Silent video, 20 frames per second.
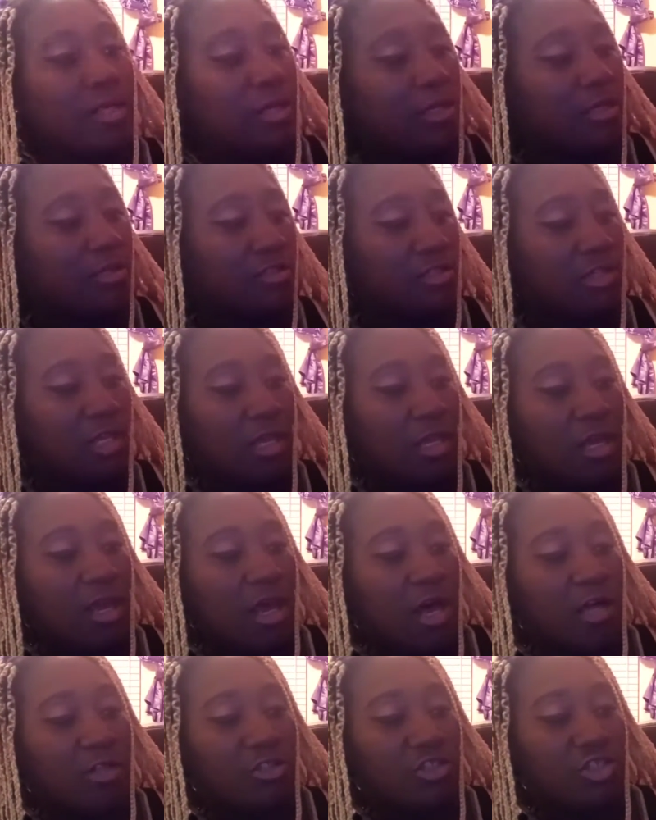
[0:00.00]
let's see,
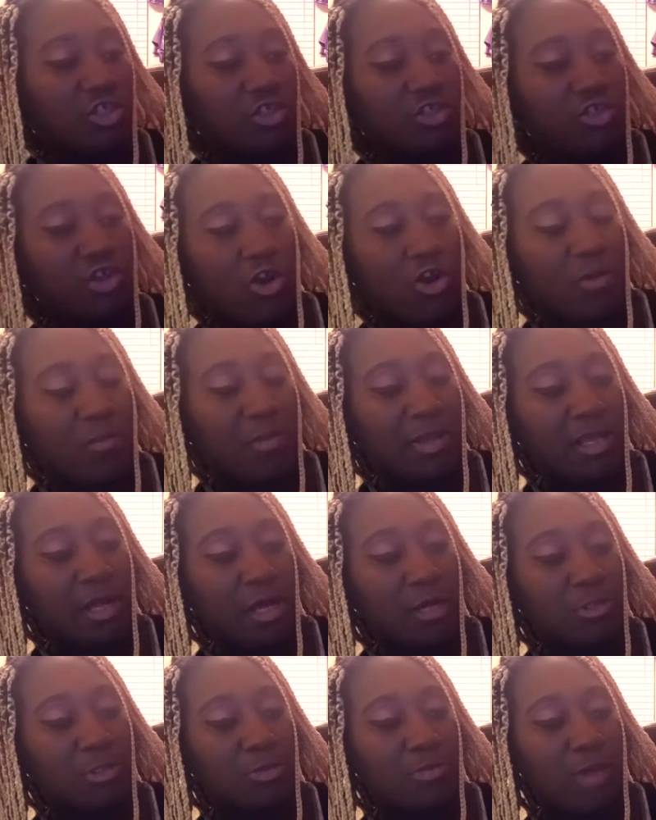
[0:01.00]
Until Dirt
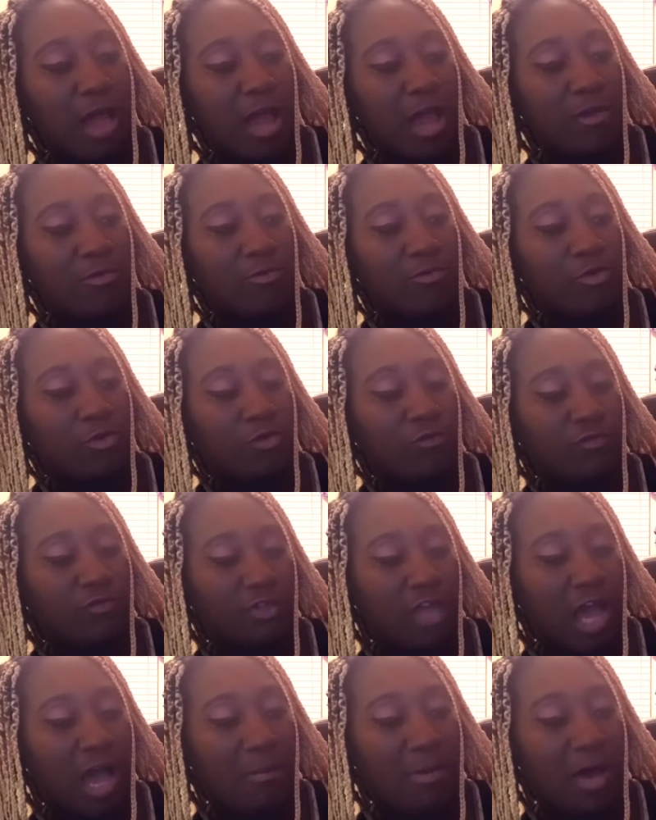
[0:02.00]
Becomes My
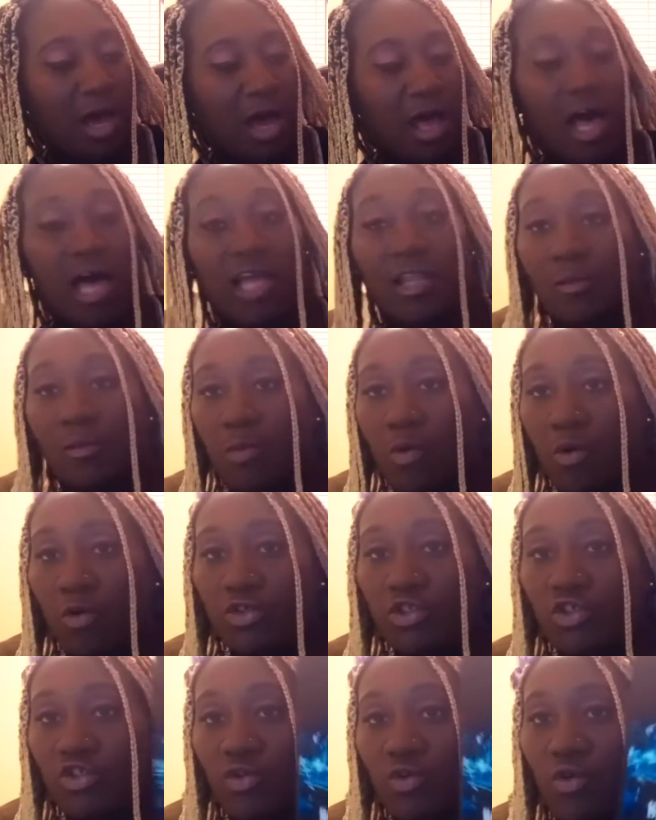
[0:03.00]
Rooftop, a
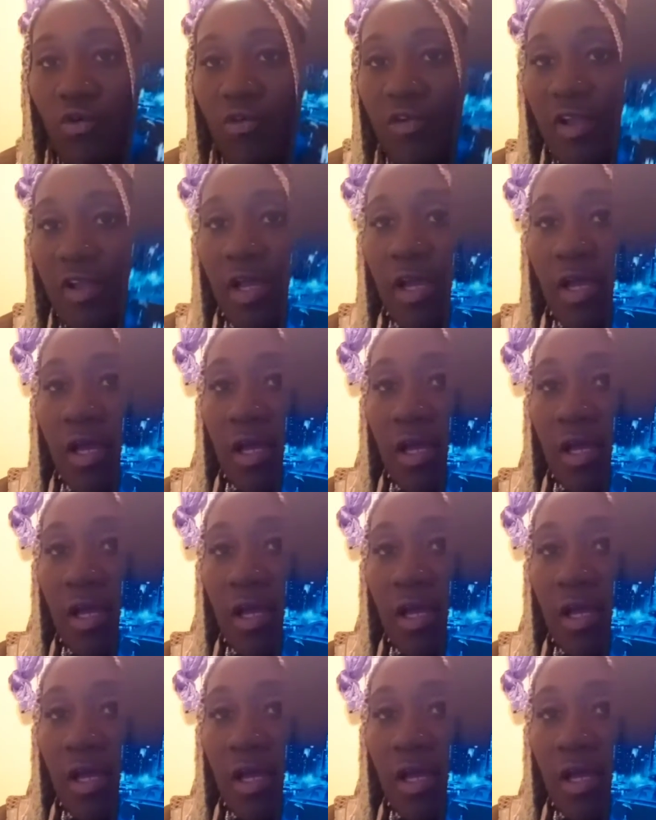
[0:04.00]
hollowboard story.